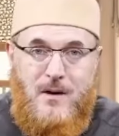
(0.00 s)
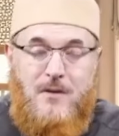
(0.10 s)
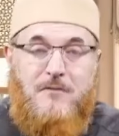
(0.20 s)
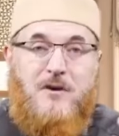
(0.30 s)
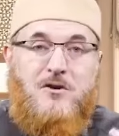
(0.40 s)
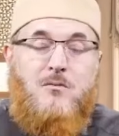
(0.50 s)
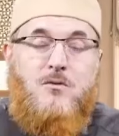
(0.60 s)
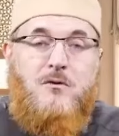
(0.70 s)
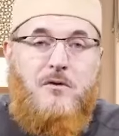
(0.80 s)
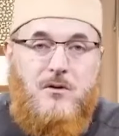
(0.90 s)
in fiction
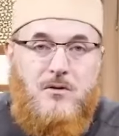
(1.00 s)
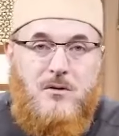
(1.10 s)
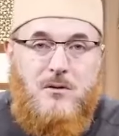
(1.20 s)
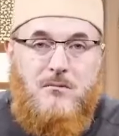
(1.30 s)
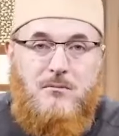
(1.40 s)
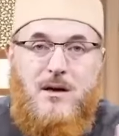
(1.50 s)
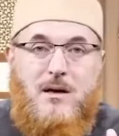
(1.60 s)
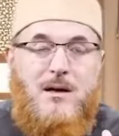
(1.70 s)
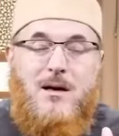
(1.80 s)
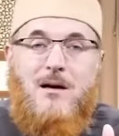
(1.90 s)
movies. But
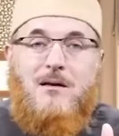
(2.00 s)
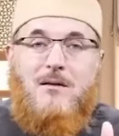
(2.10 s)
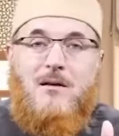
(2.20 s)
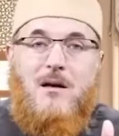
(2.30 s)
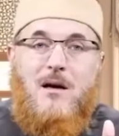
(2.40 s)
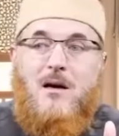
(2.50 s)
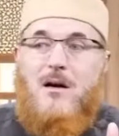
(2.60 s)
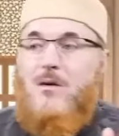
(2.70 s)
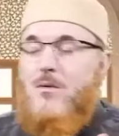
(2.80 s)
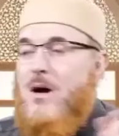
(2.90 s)
in reality,
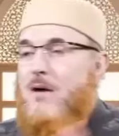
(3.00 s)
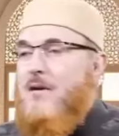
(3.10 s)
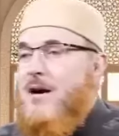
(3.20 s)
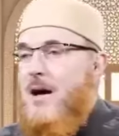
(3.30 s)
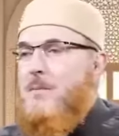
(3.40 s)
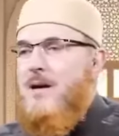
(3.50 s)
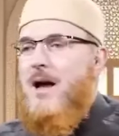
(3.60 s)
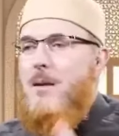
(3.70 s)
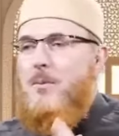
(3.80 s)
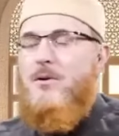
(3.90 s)
whatever happened,
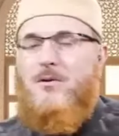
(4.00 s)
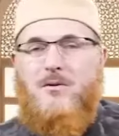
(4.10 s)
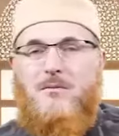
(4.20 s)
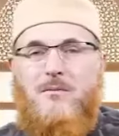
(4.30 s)
happened.